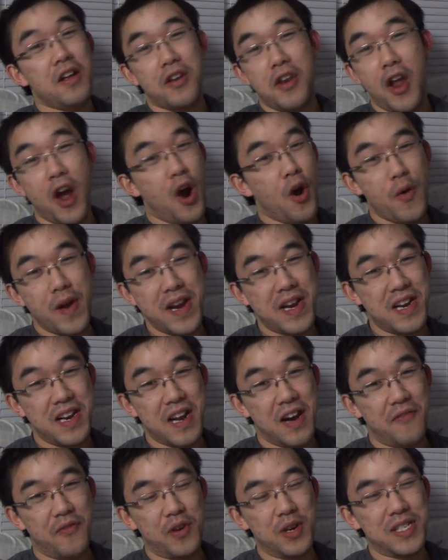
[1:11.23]
No, he did
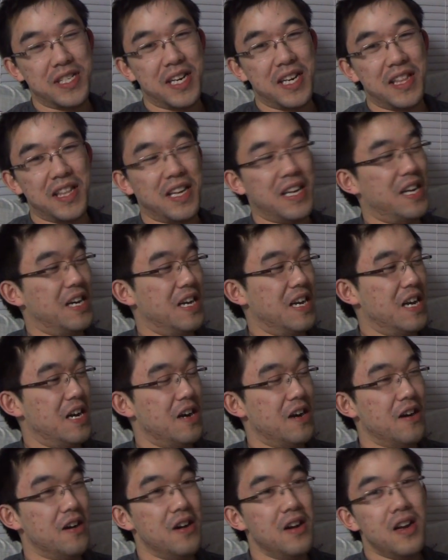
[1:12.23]
not voice anything in
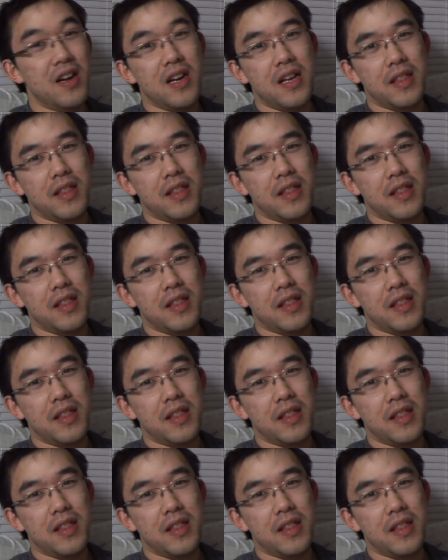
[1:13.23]
here.